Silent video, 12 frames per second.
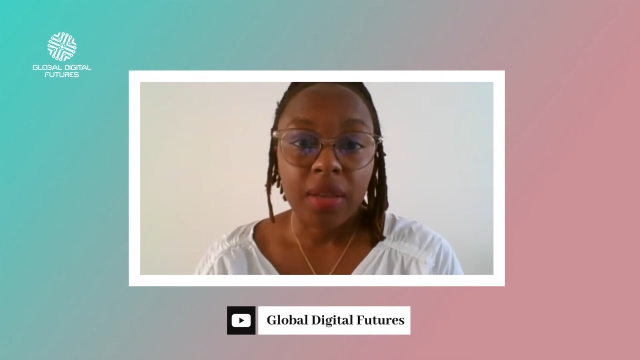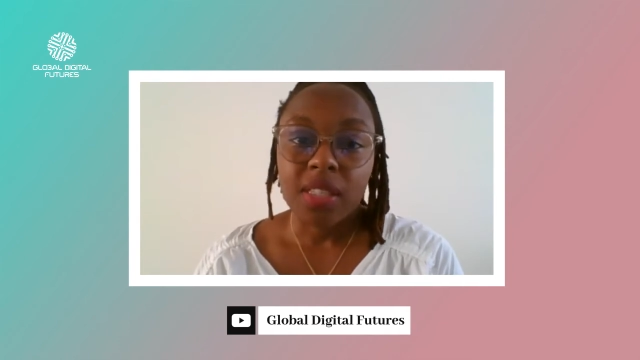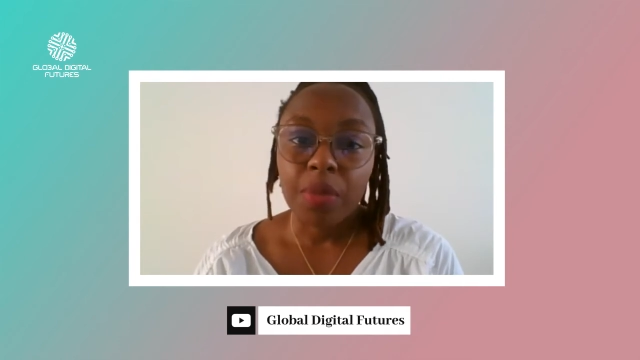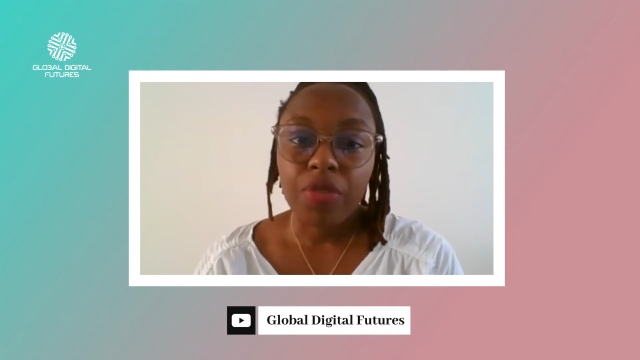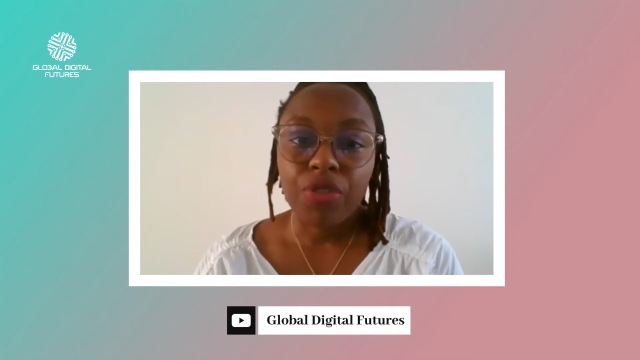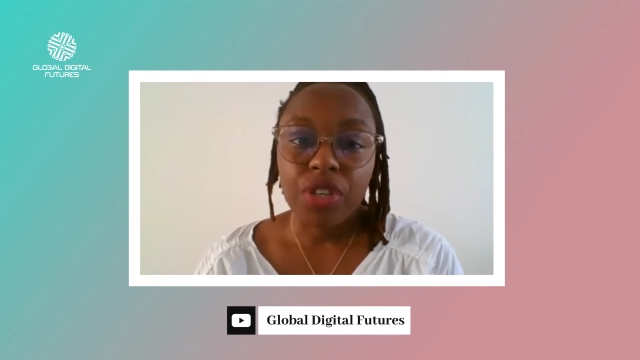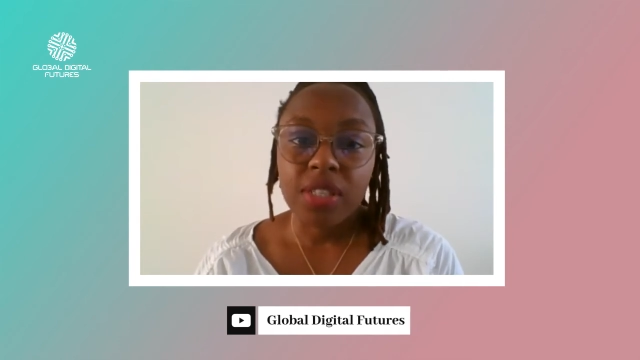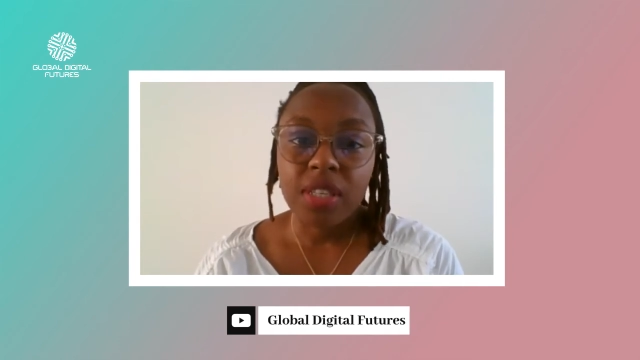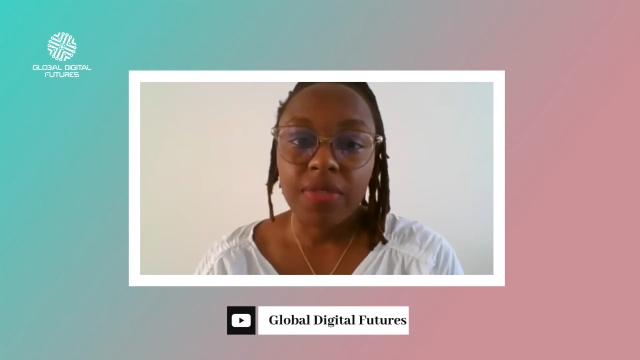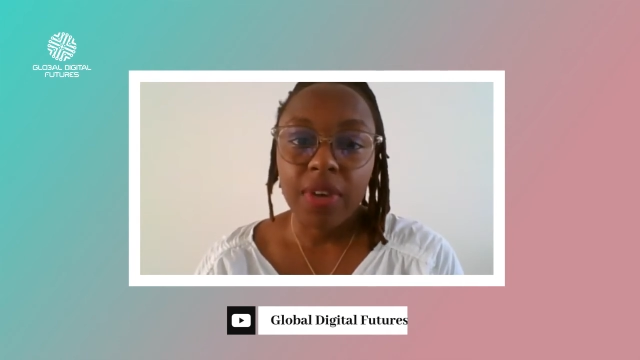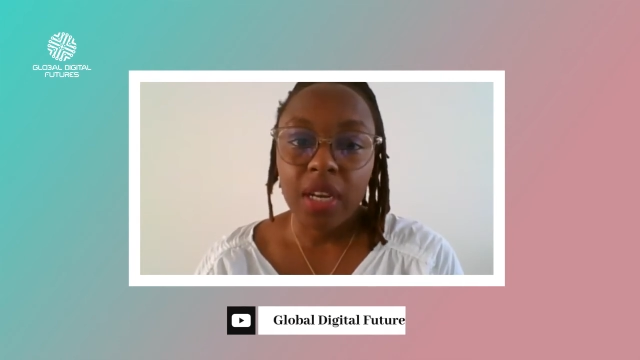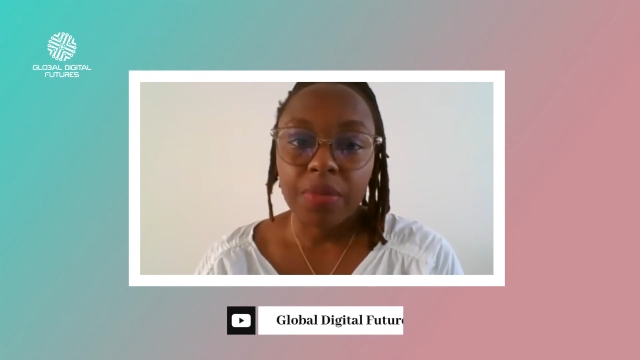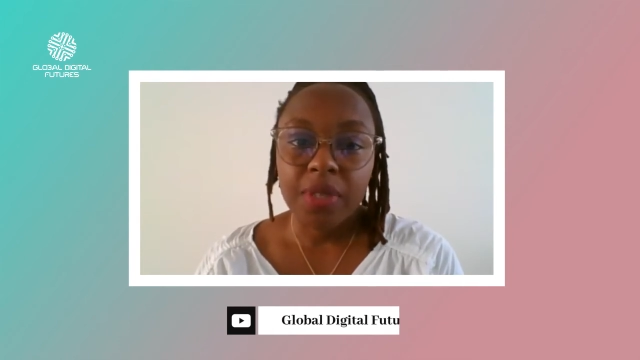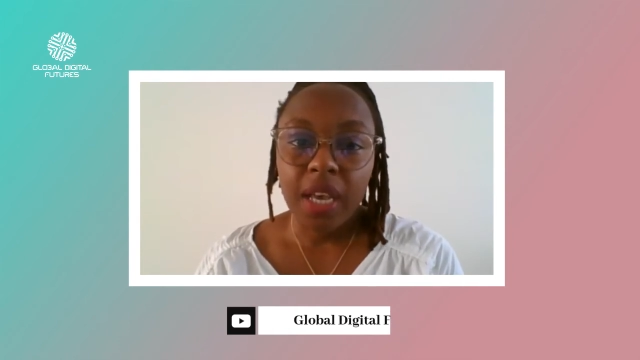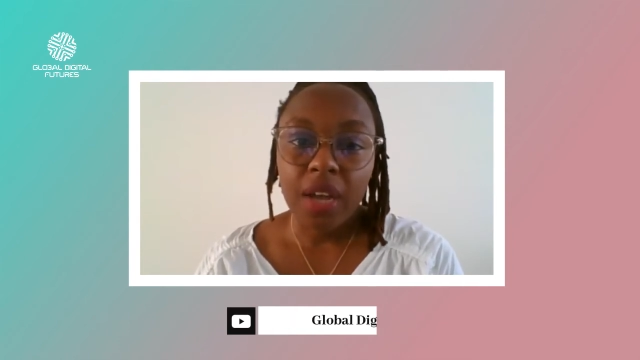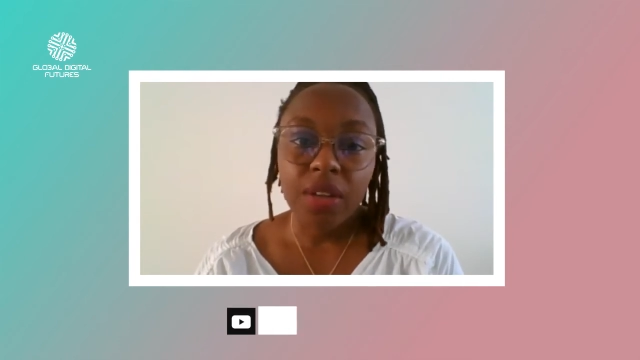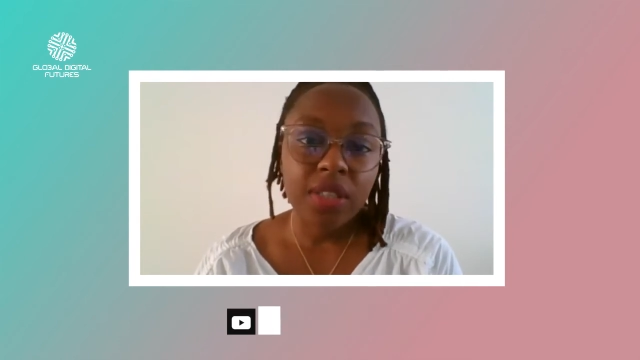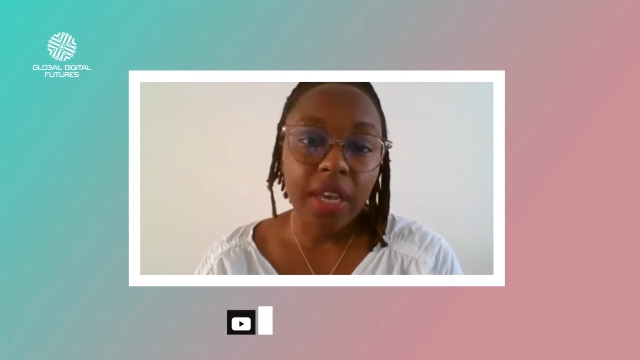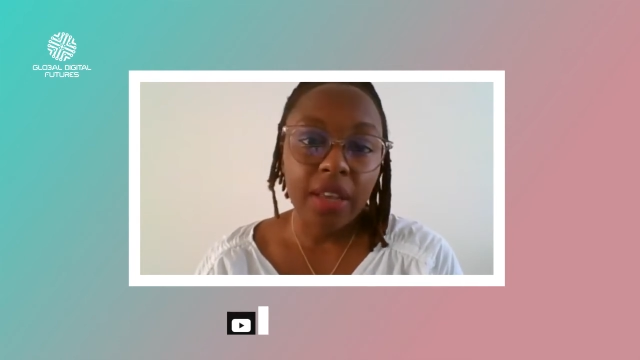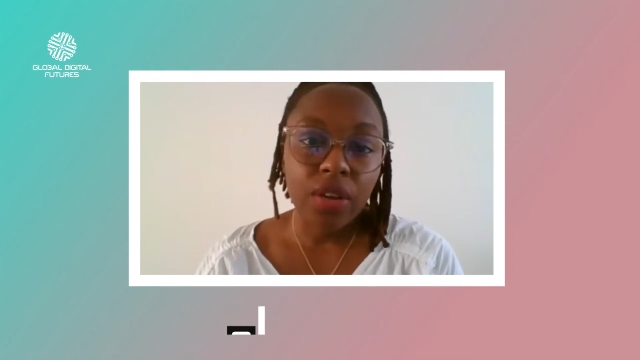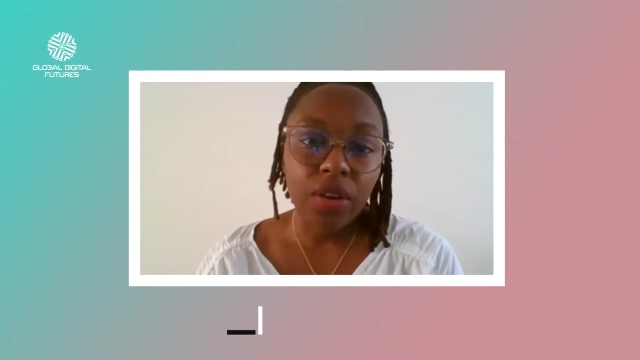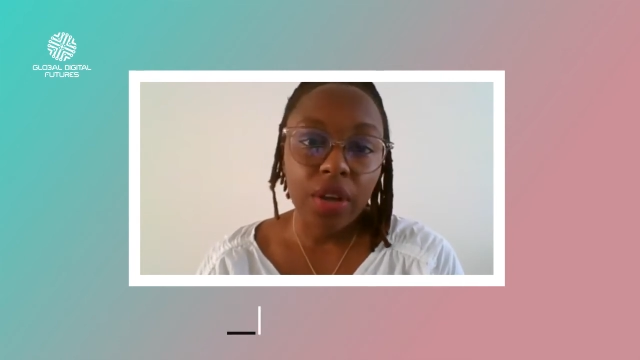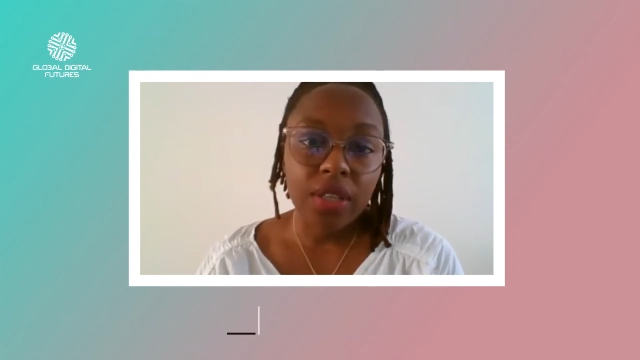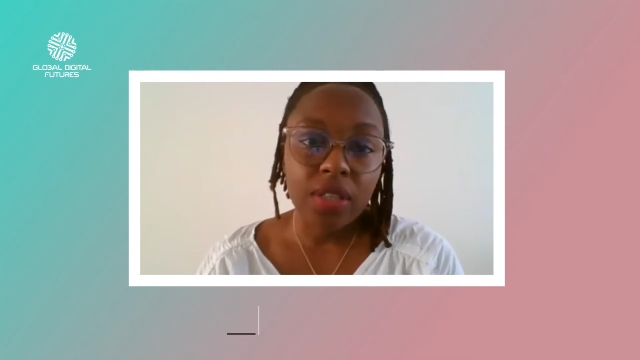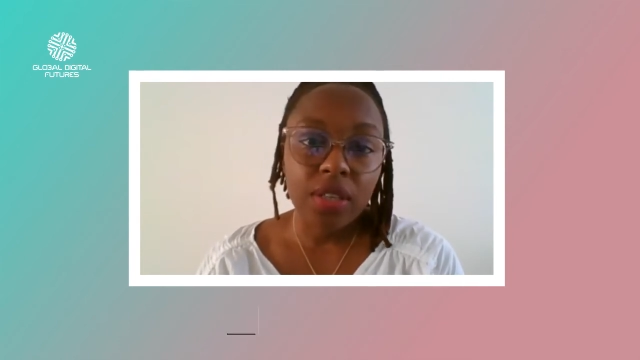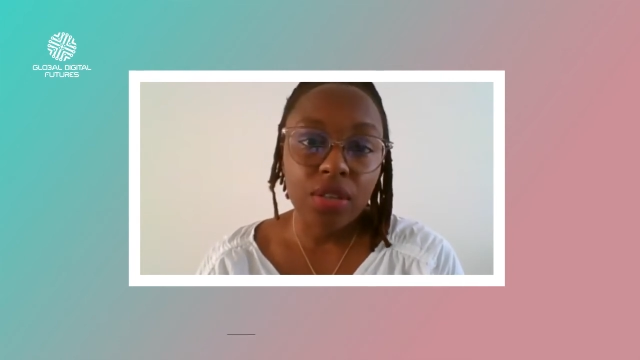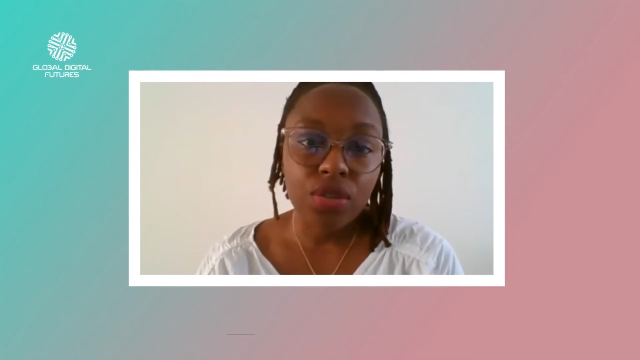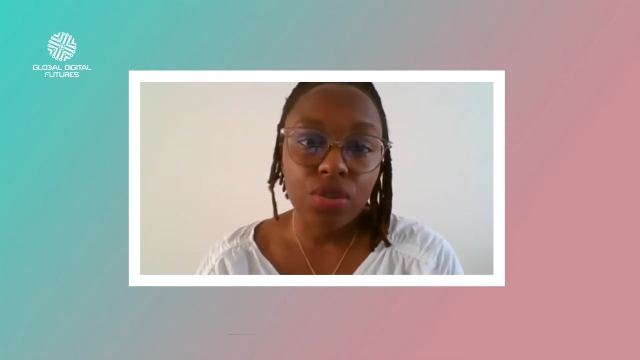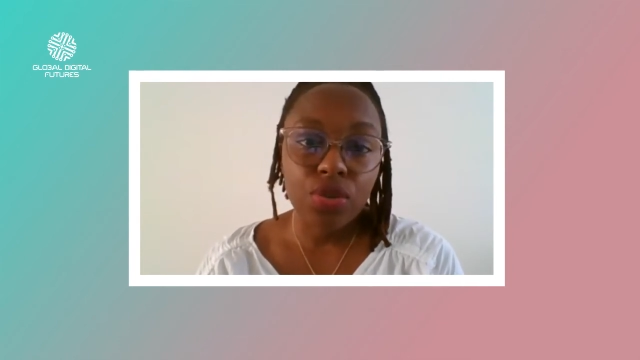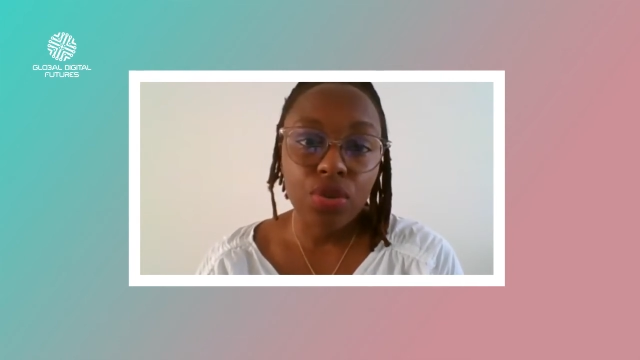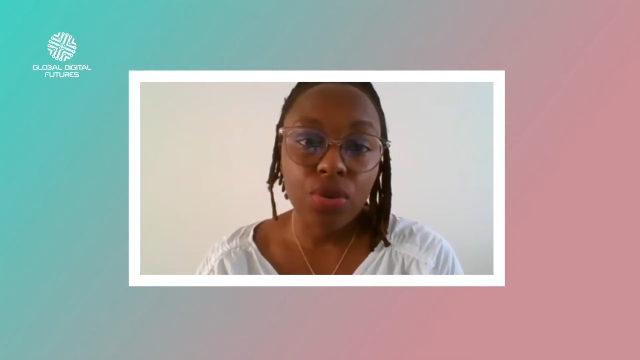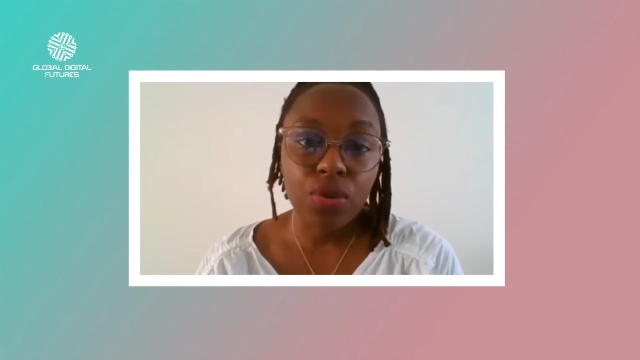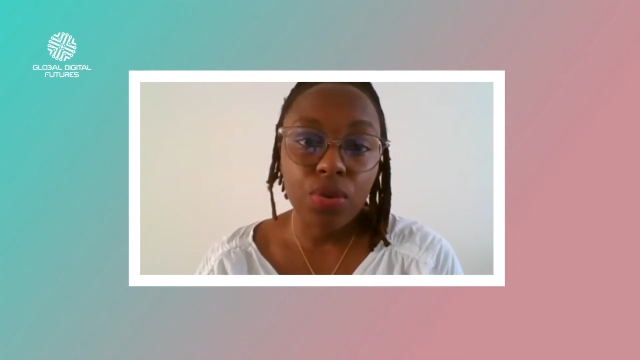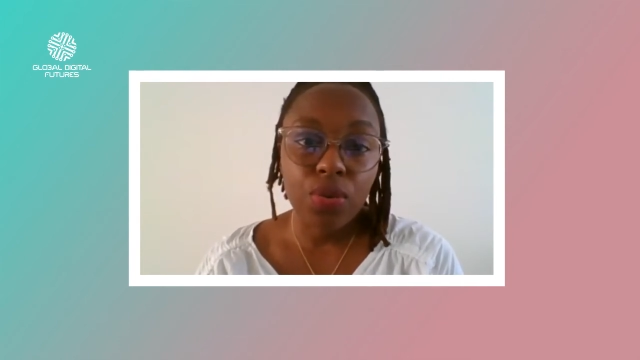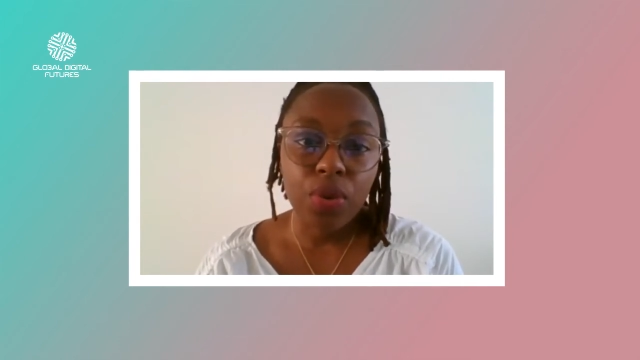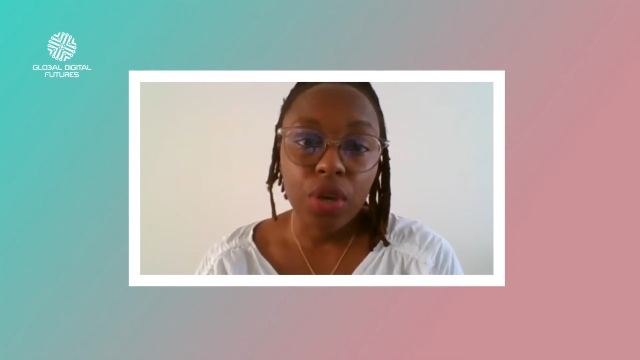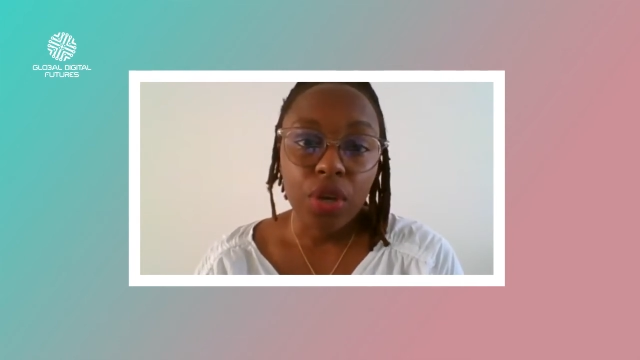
some of which is developed outside the continent to